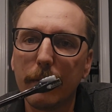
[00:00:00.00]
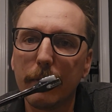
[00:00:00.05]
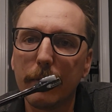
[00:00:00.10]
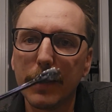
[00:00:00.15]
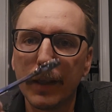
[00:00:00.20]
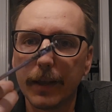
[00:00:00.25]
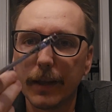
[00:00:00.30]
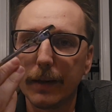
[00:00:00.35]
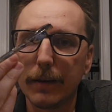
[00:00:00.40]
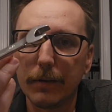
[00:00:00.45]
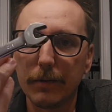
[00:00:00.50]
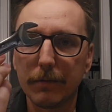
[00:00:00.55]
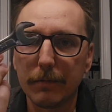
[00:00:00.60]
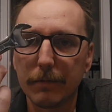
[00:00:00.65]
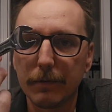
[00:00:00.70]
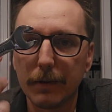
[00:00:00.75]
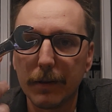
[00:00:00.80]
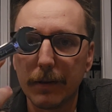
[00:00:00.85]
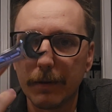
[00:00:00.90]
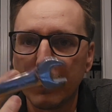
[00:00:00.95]
they
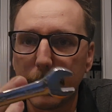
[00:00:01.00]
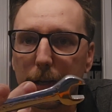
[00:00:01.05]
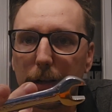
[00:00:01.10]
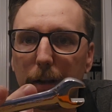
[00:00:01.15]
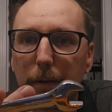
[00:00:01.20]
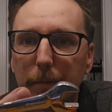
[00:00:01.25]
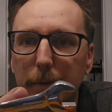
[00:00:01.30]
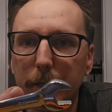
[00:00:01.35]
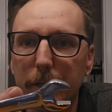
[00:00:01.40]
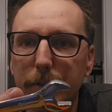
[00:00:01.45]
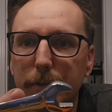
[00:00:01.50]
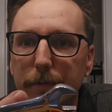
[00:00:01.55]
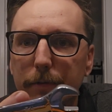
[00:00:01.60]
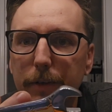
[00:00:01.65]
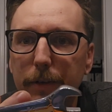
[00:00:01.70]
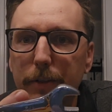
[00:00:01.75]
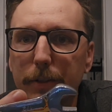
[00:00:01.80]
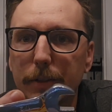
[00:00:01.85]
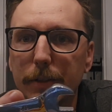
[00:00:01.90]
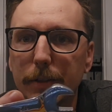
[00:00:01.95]
make combination
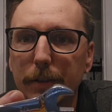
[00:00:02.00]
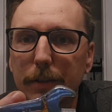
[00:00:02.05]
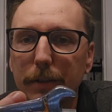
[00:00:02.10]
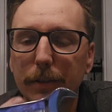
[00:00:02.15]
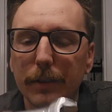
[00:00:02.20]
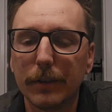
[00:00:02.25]
wrenches.